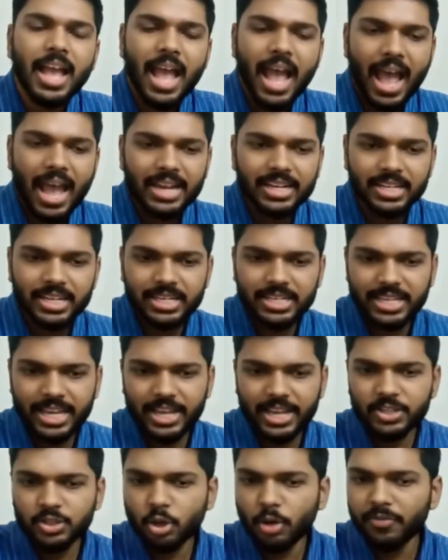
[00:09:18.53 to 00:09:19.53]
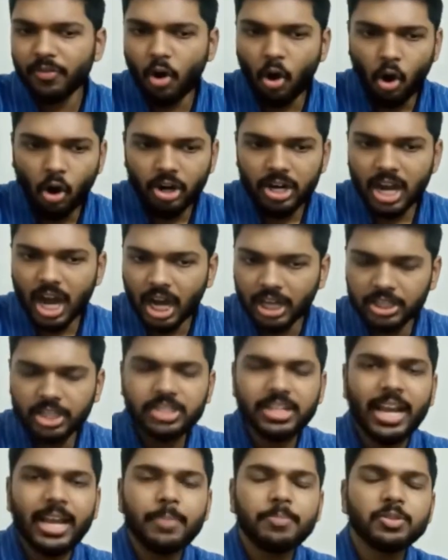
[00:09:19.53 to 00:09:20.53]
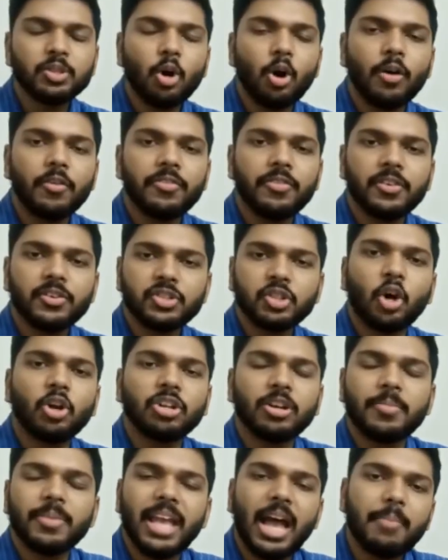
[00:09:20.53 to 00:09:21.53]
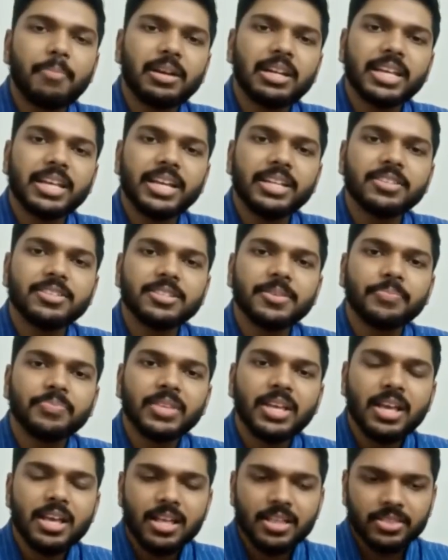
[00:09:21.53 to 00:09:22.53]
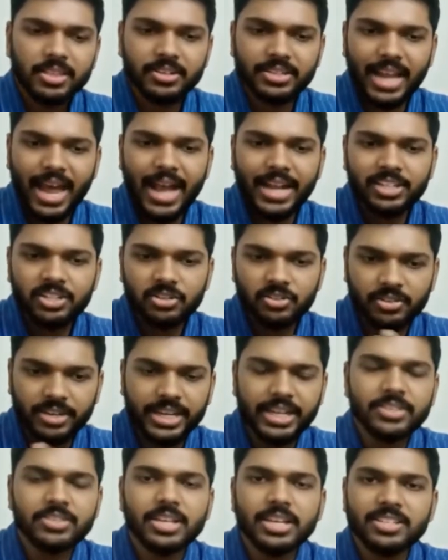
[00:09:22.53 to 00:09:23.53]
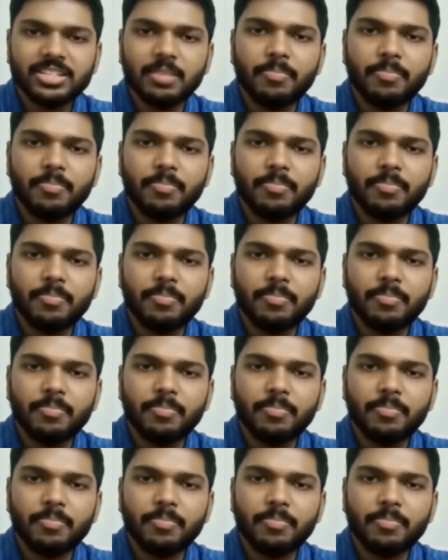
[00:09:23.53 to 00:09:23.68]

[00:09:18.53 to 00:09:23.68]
and in case of all other types of short-term capital gains, the tax rates is